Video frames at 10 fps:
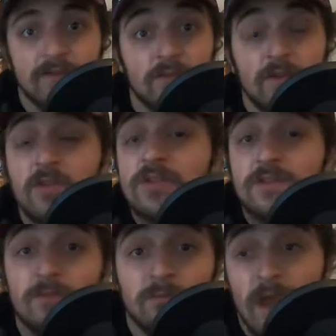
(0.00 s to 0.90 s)
so you're
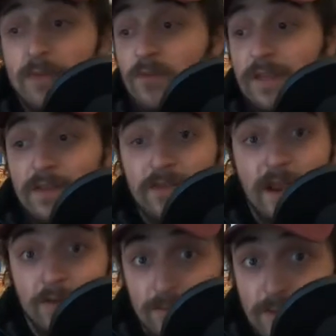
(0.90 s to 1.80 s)
just able to give that
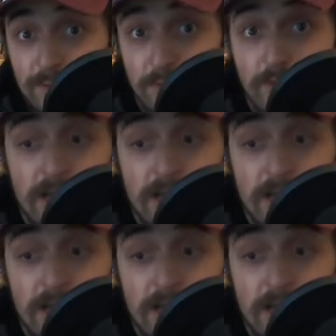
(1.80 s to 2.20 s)
out to people.